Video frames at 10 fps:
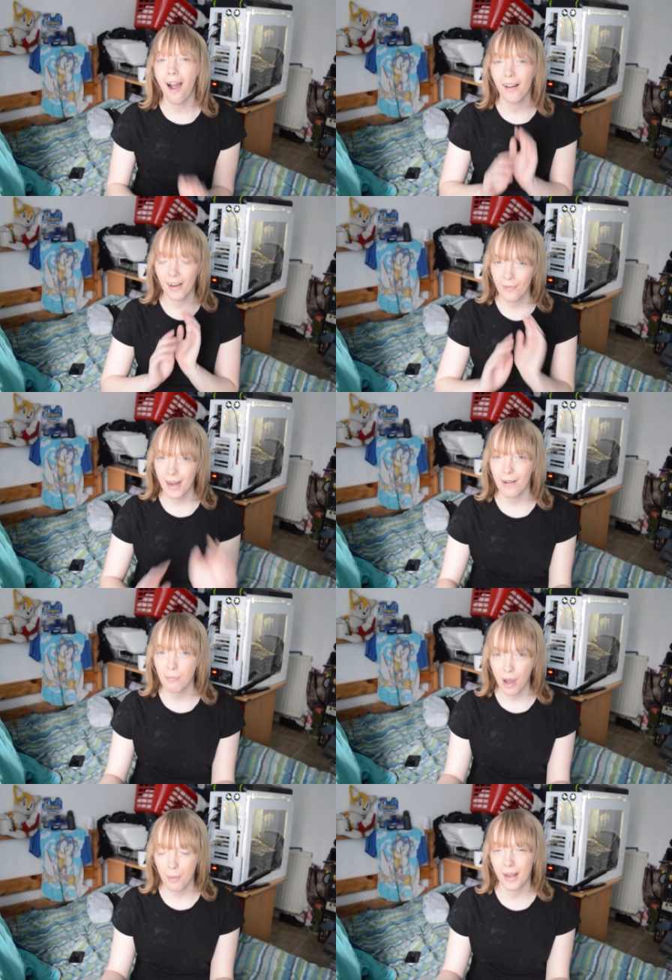Going out in
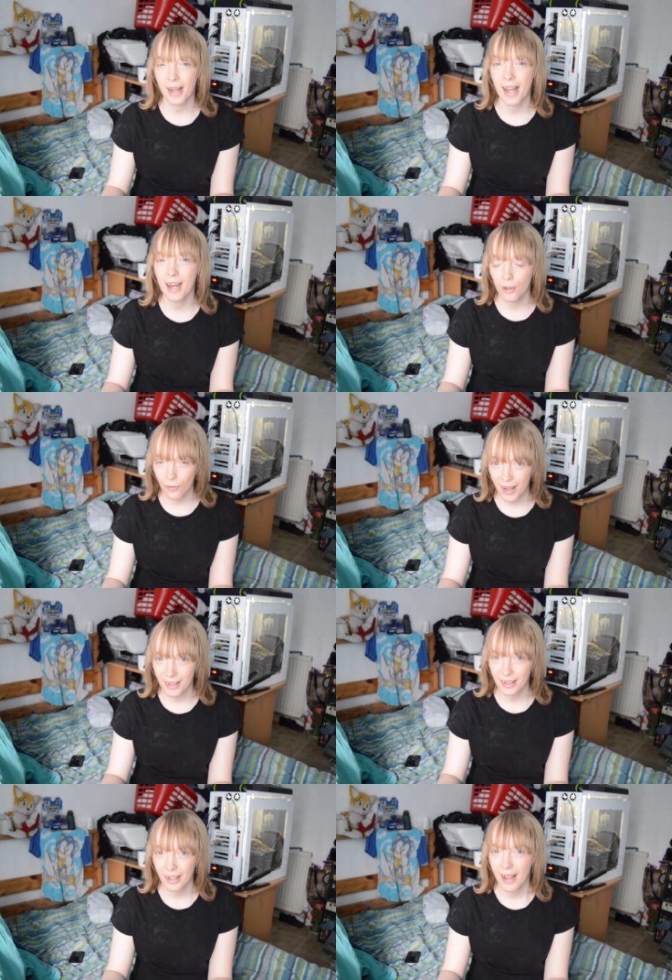public in a
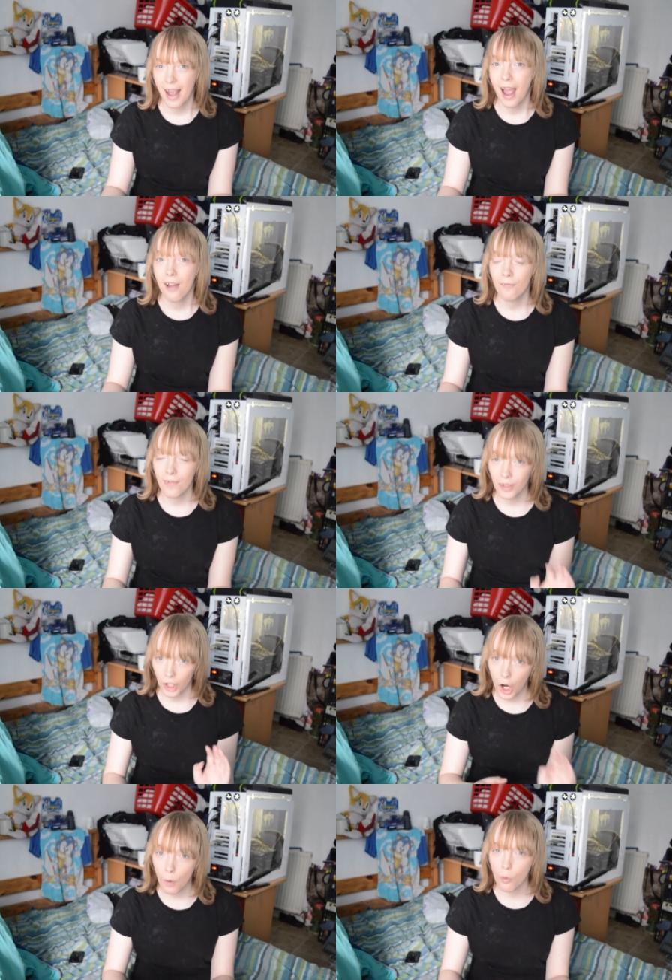dress feels a
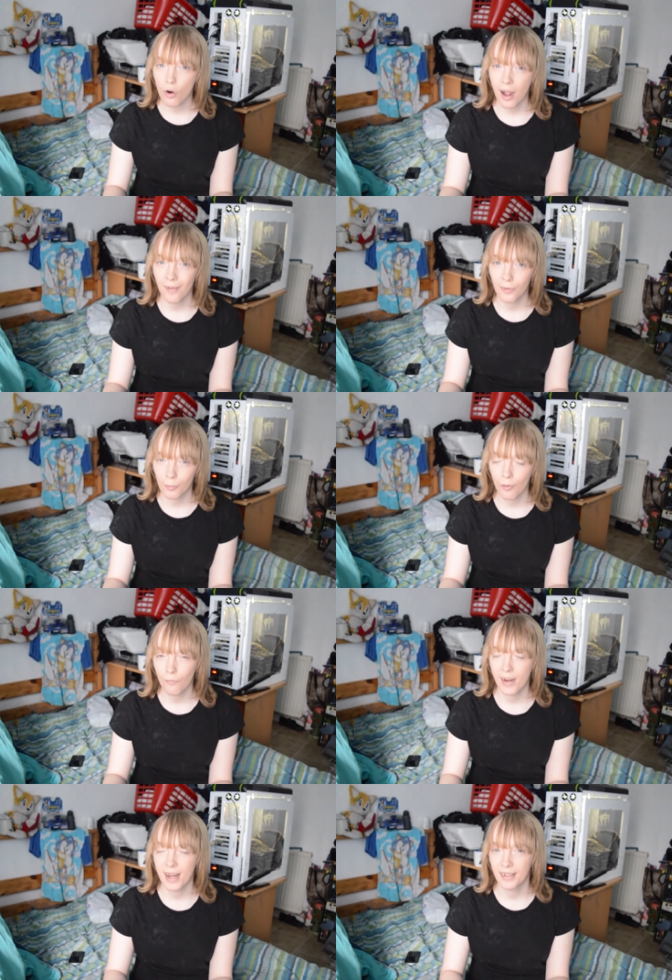lot more comfortable
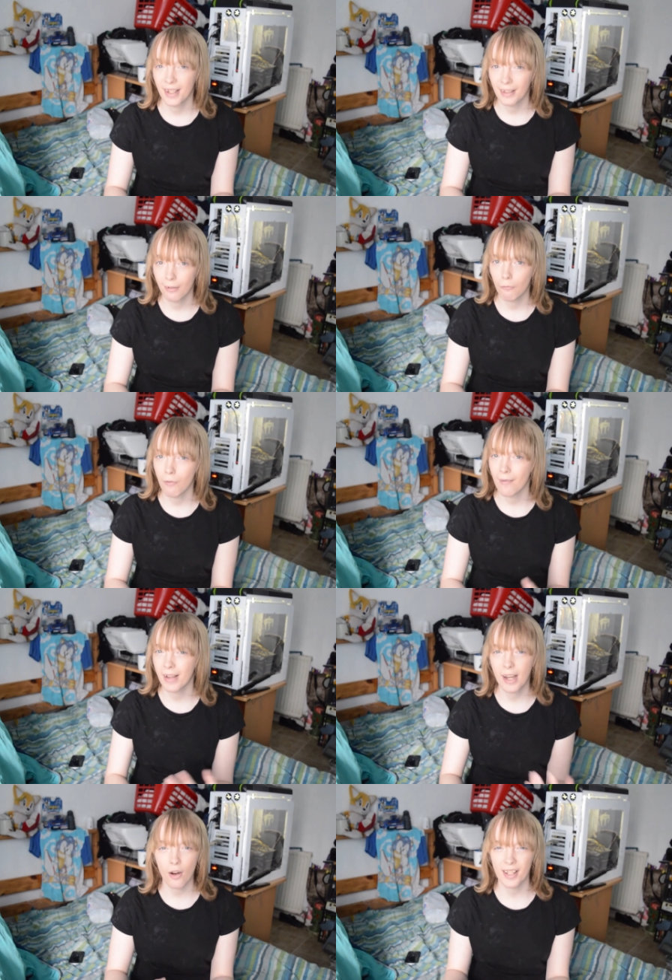than it did
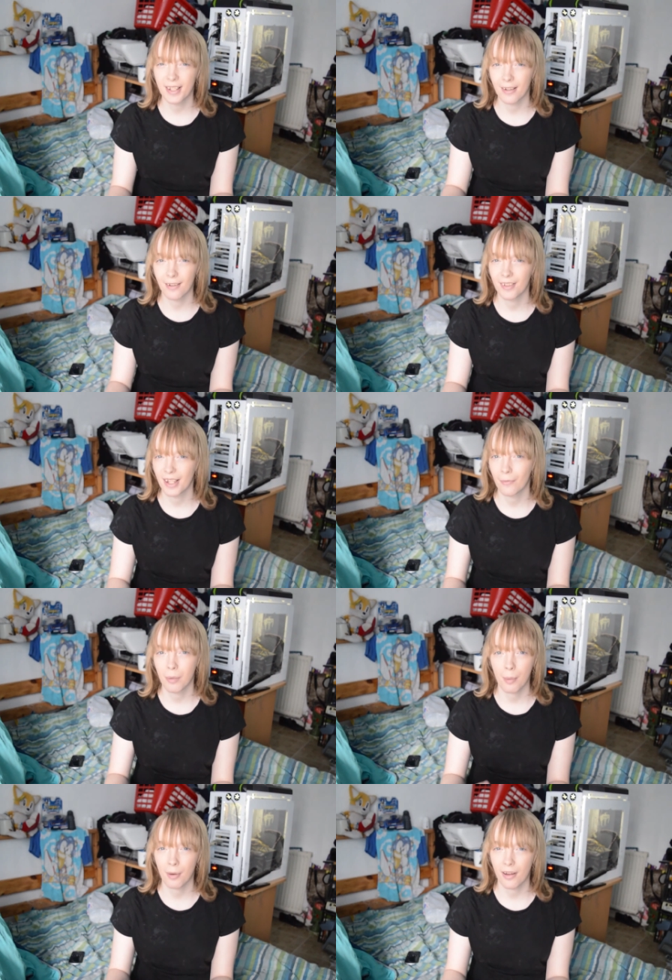wearing guys' clothes out in
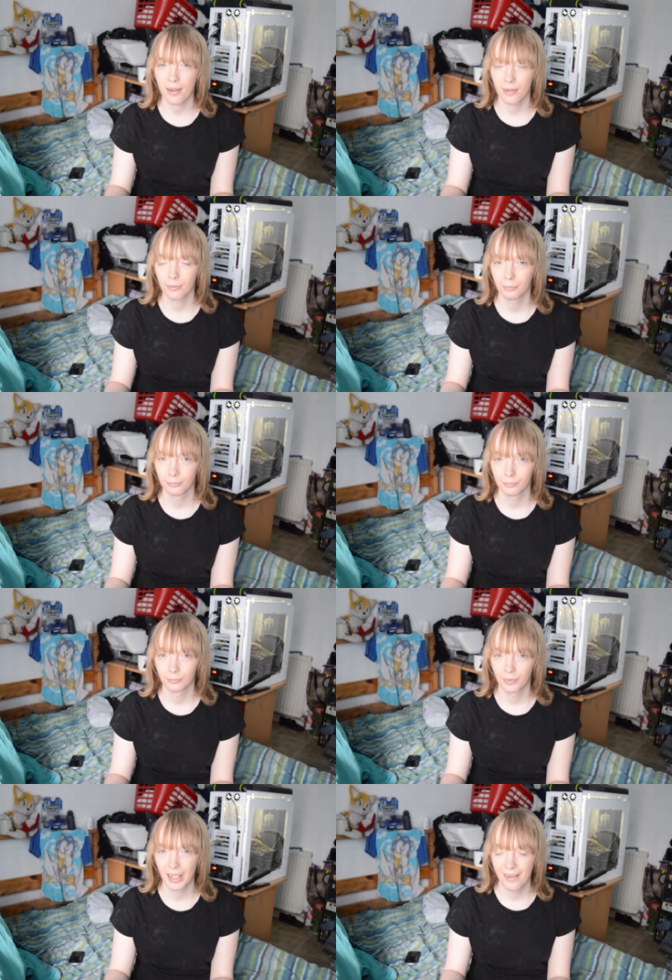public.
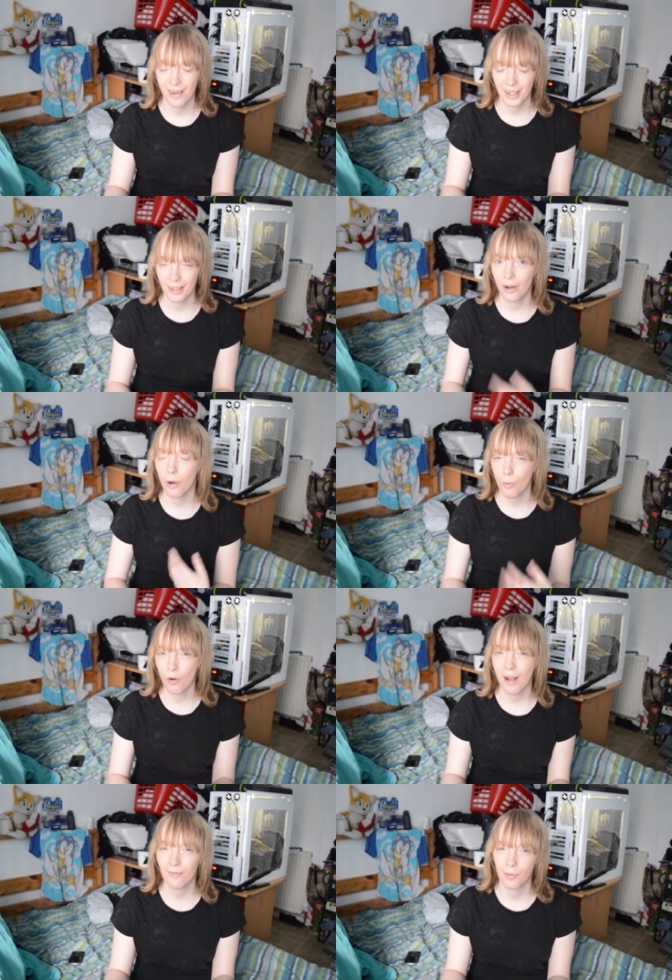It's just a lot more
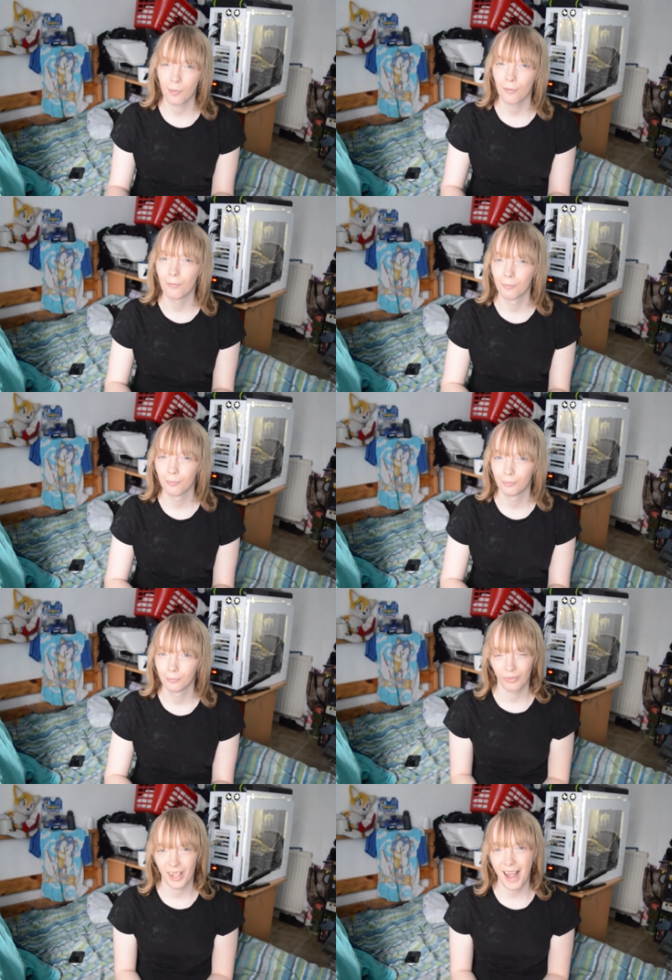comfortable.
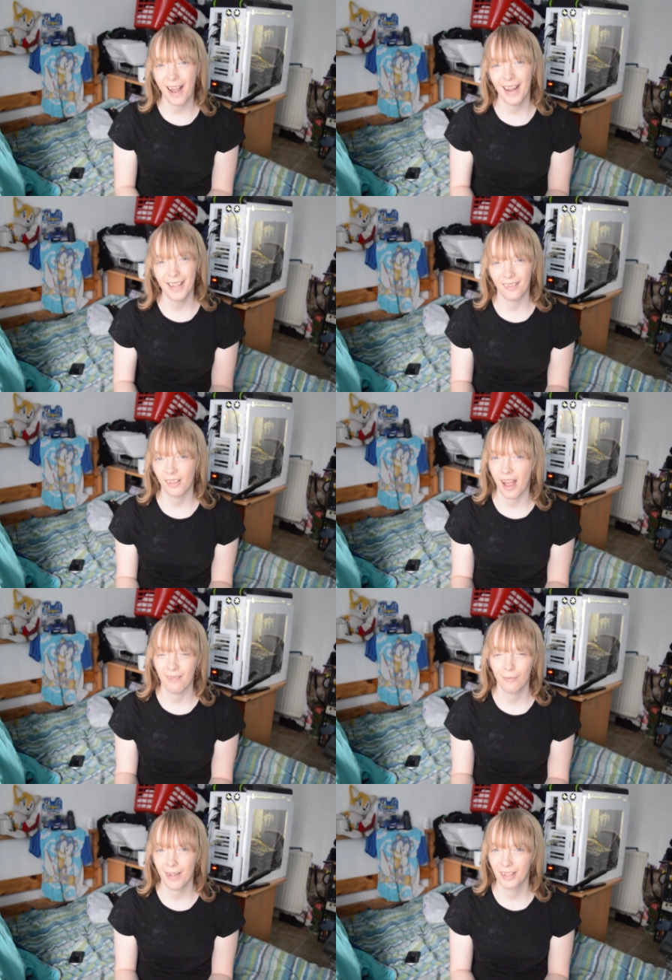At least I don't have
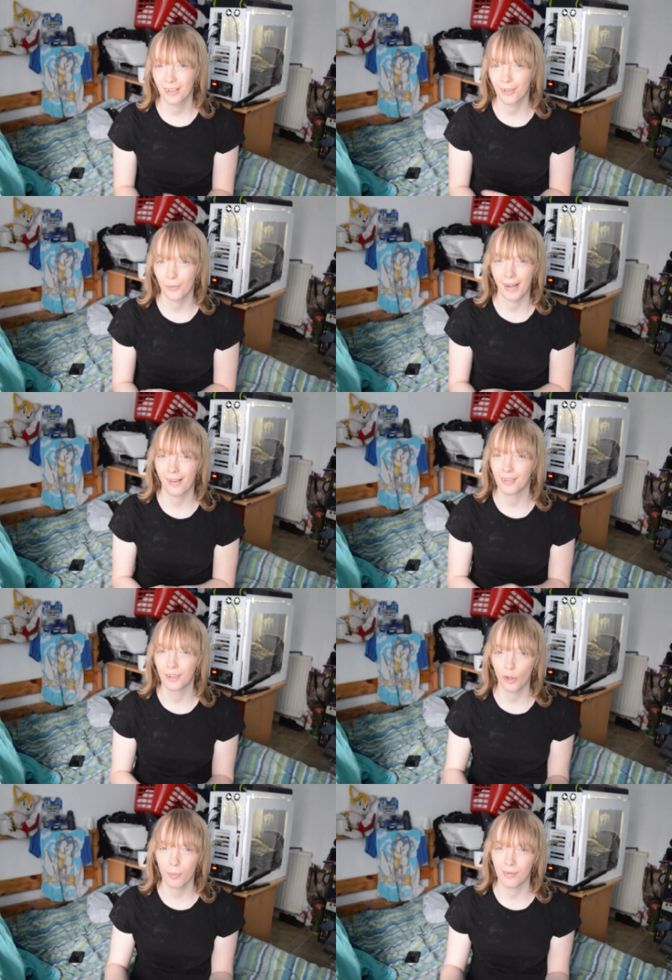to wear suits when I go to
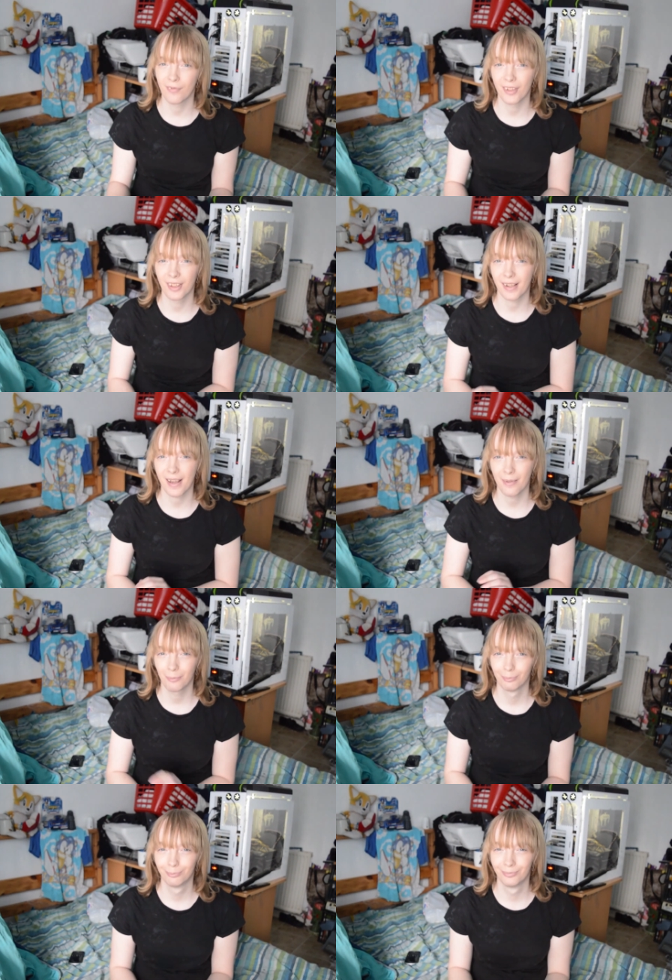job interviews and that,
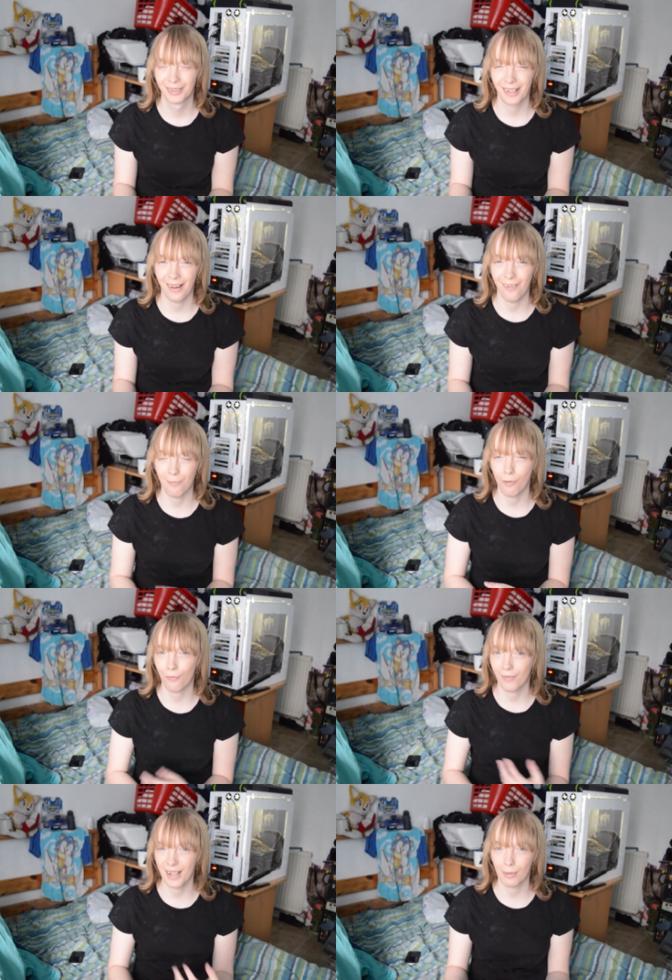so I got more
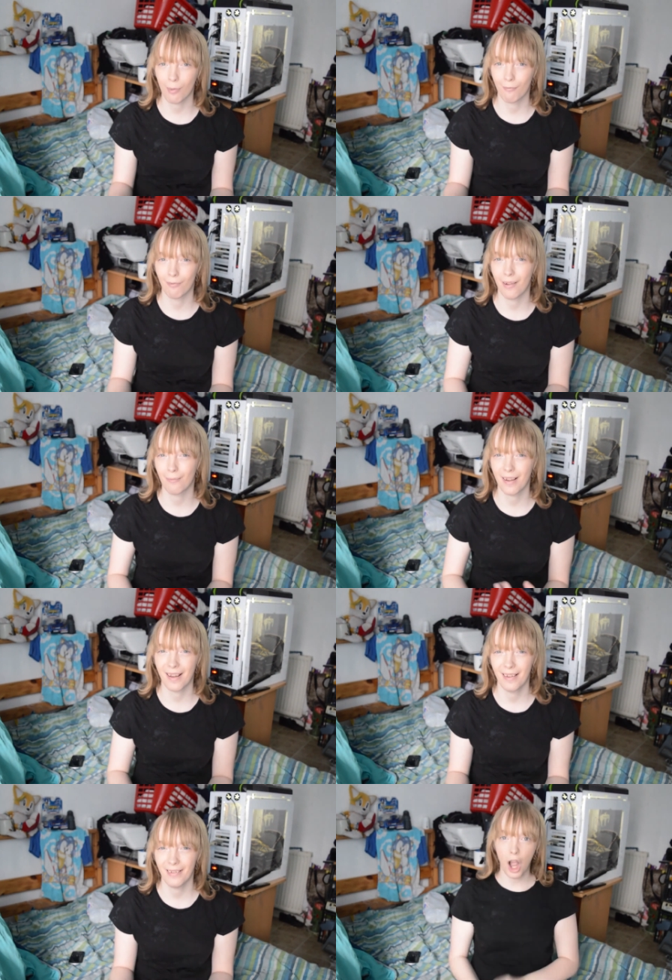freedom over what I wear.
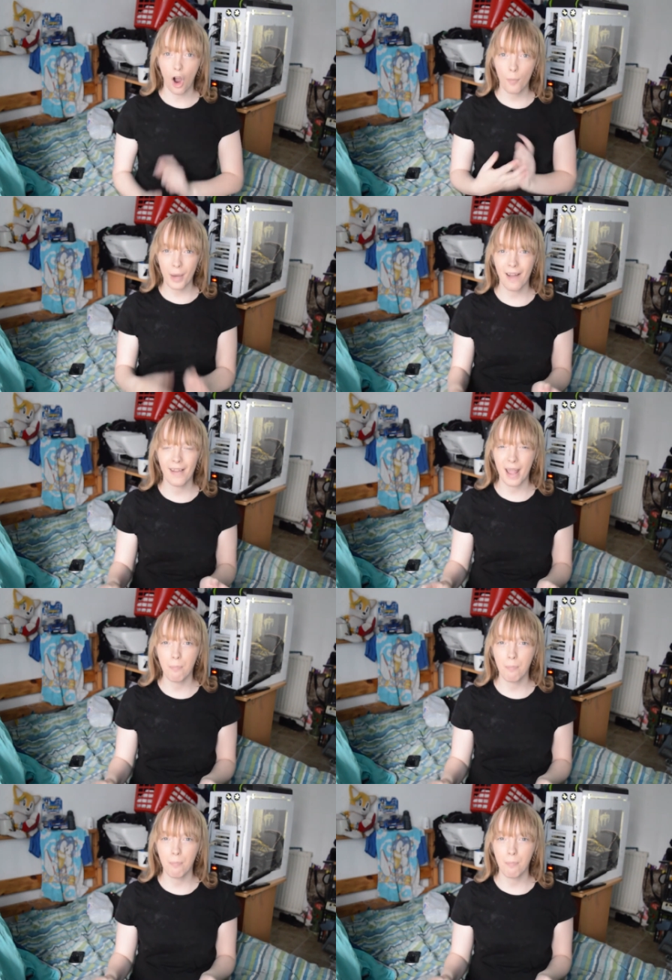I'm now getting